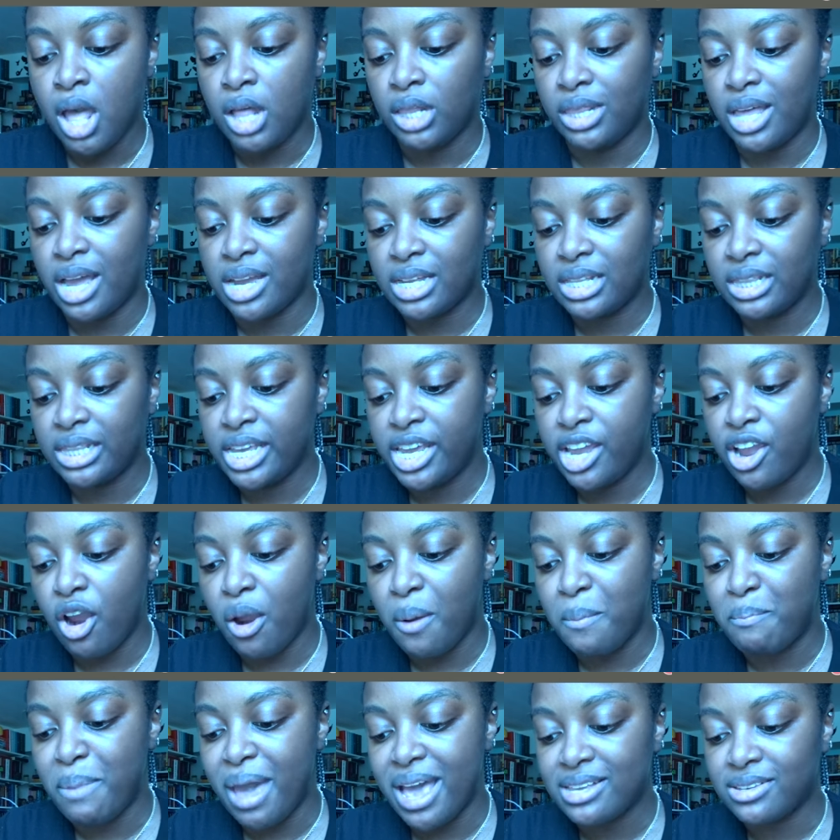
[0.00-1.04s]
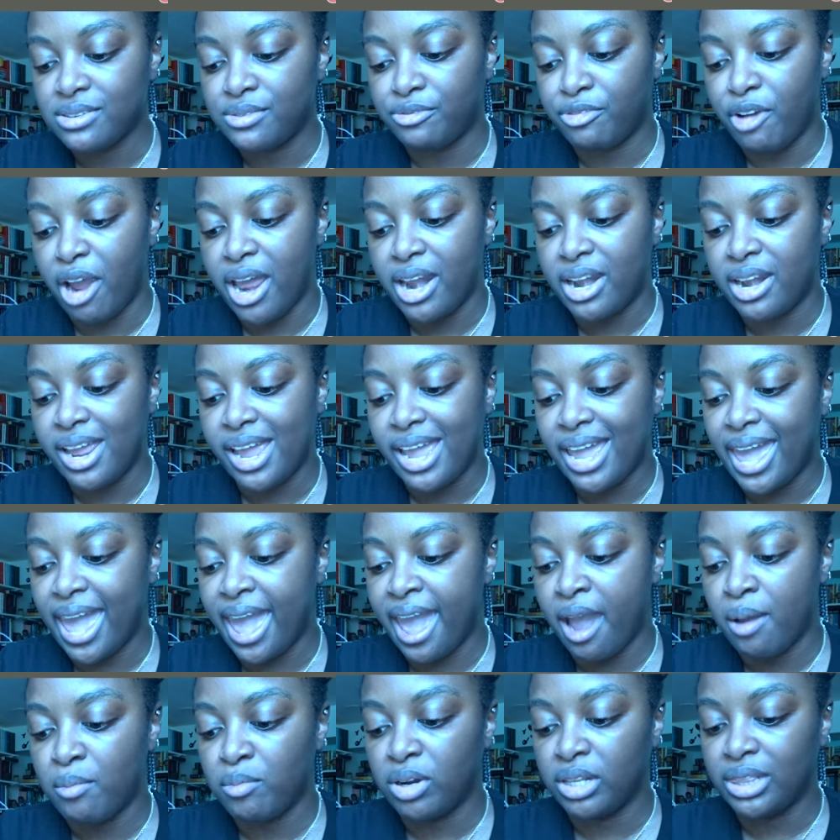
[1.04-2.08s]
Luckily, her best friend,
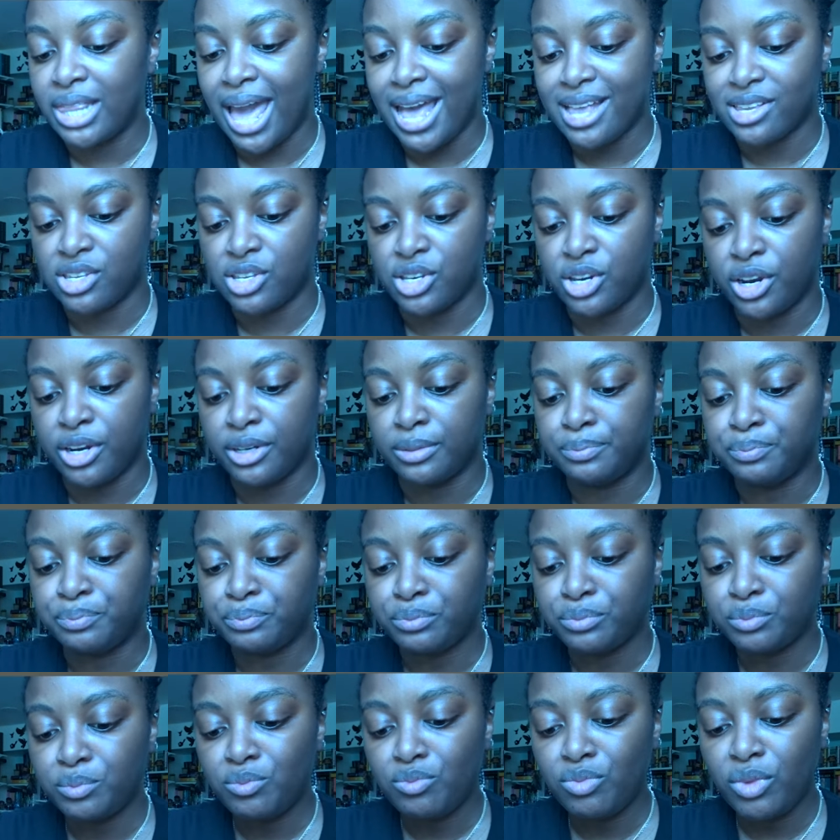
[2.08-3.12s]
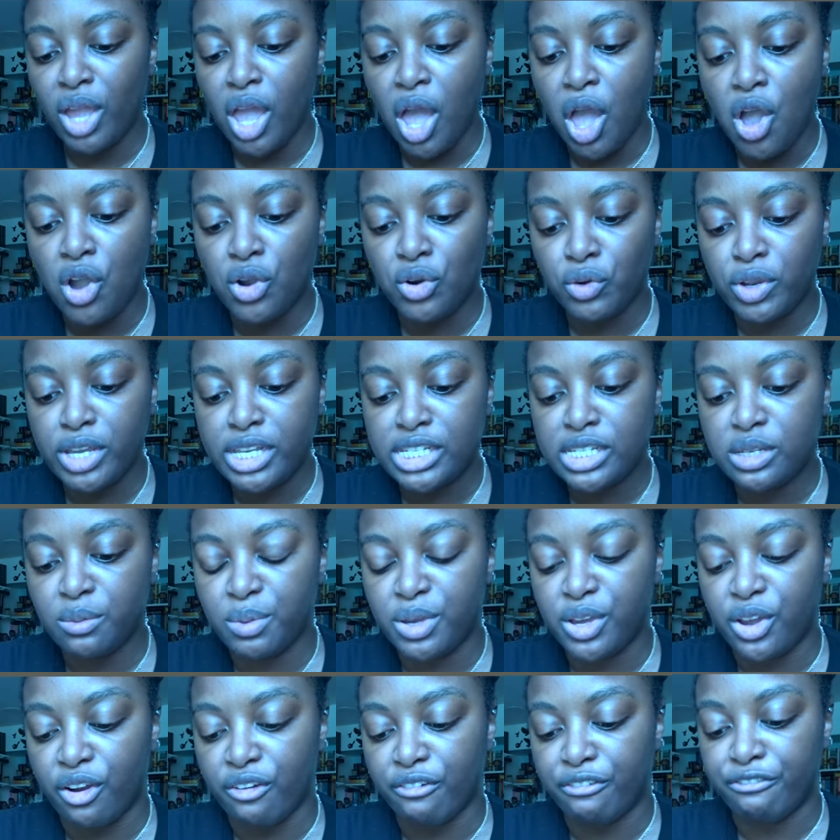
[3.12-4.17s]
Cameron Lassiter, agrees to
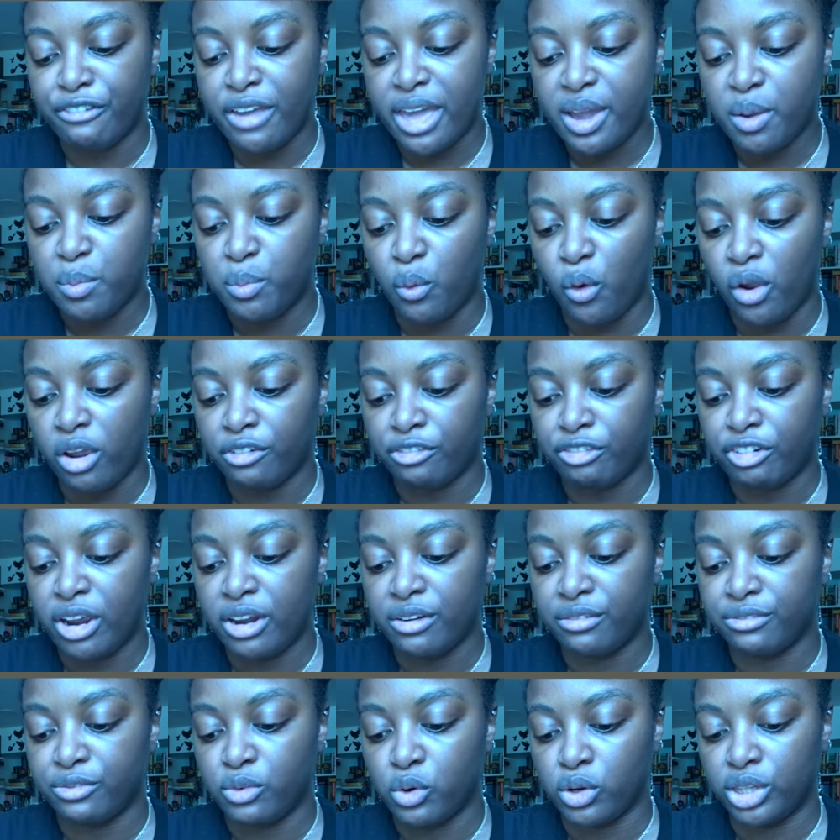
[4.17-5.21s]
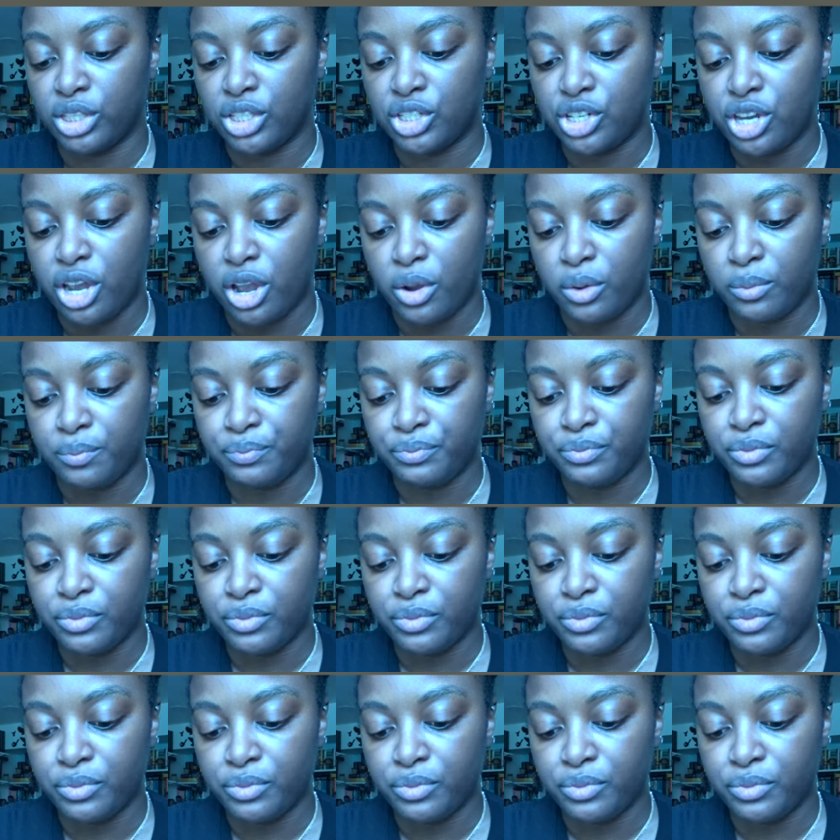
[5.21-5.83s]
be her fake boyfriend for the show.